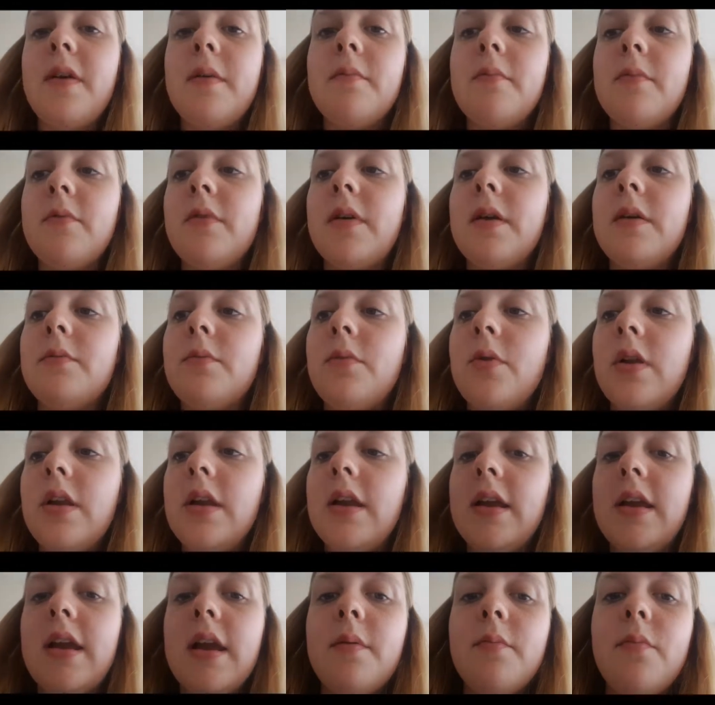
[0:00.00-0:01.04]
the fan around
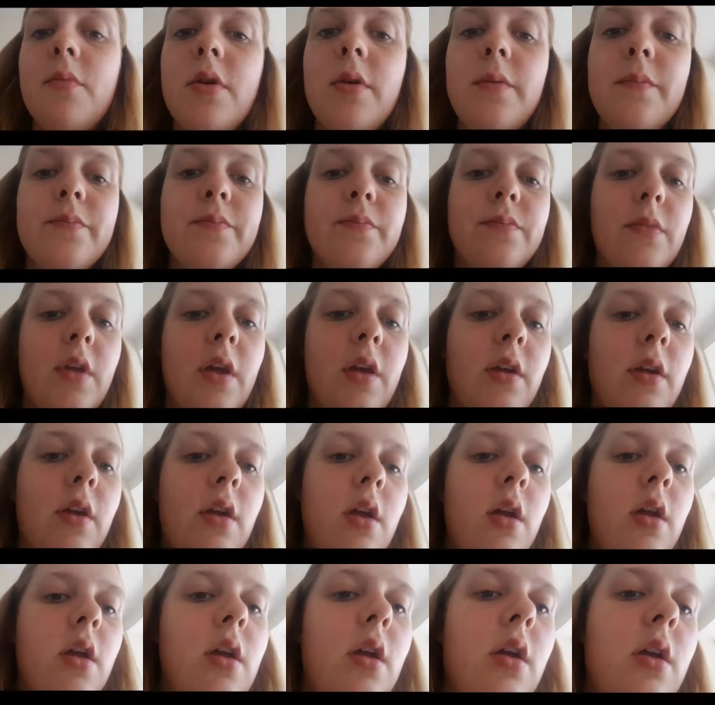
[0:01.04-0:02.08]
while in camera? No.
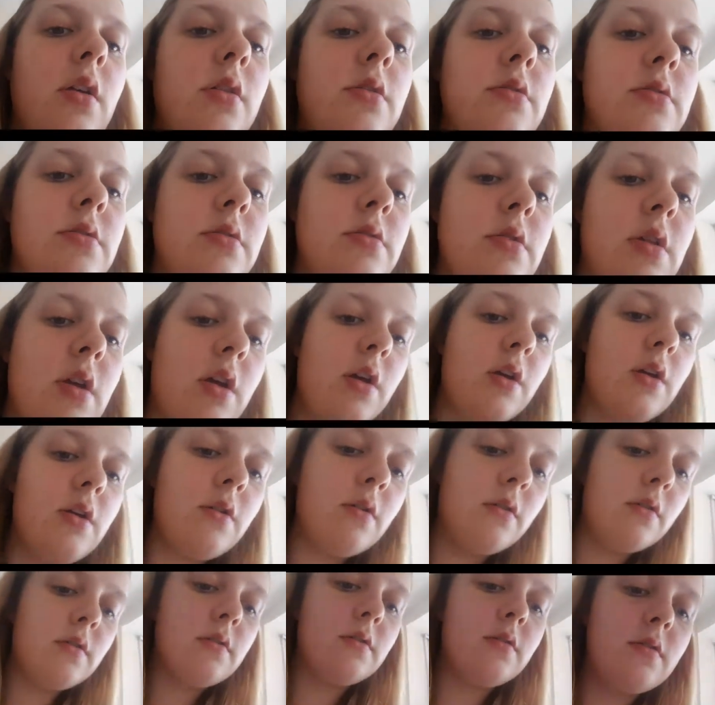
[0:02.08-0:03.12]

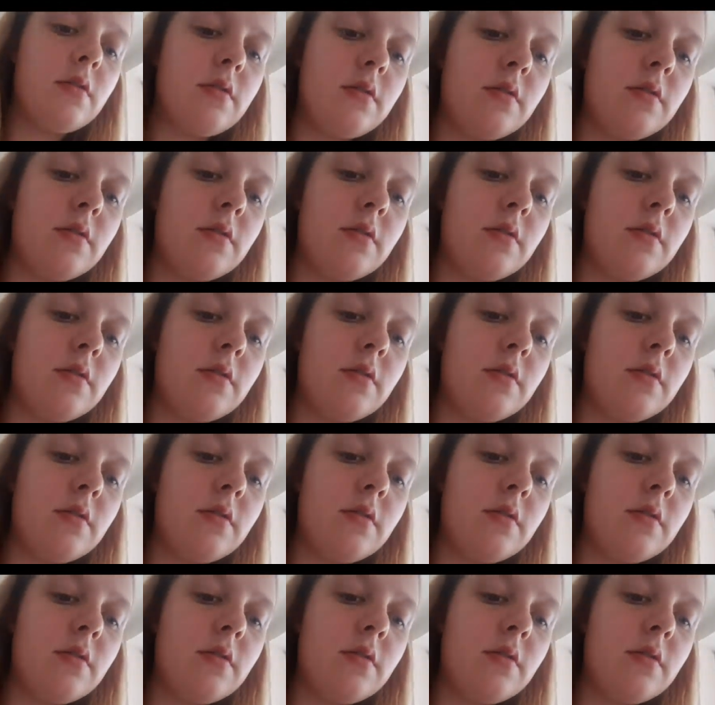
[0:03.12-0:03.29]
So